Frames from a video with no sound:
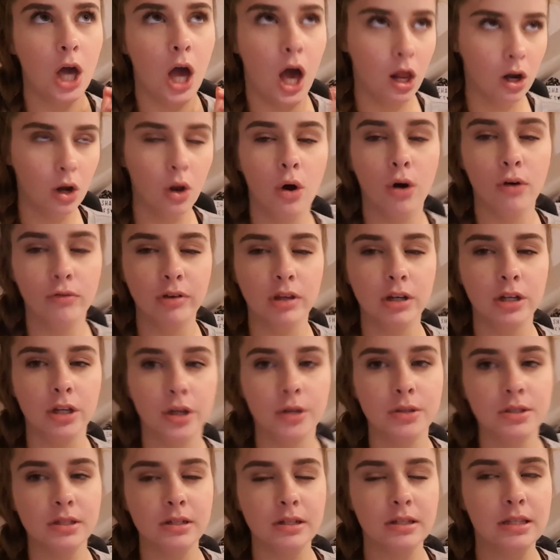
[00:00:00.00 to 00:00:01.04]
a lot of
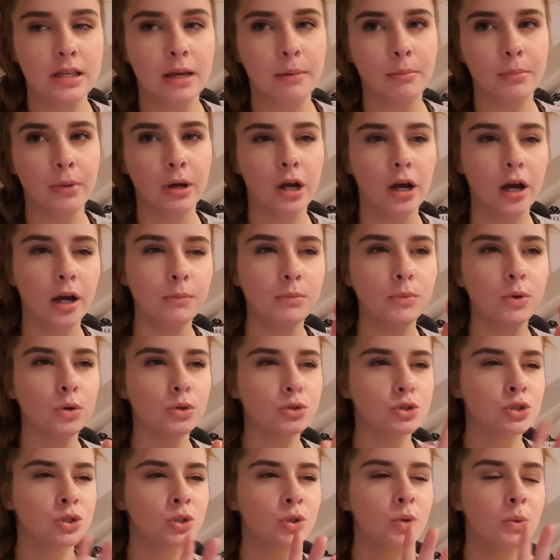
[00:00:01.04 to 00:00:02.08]
videos in December. I'm
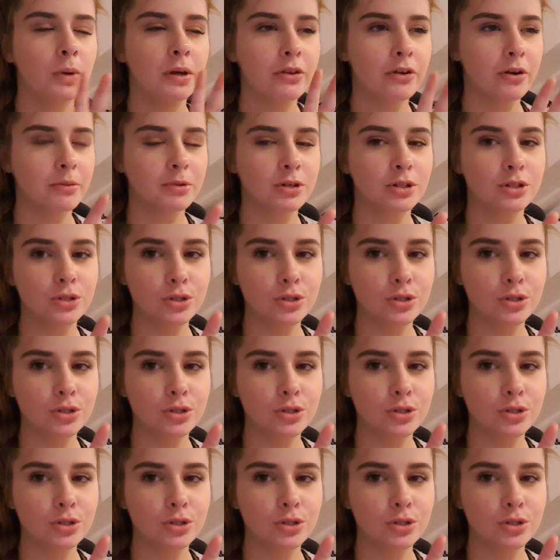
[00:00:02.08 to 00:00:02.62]
not sure whether I'm going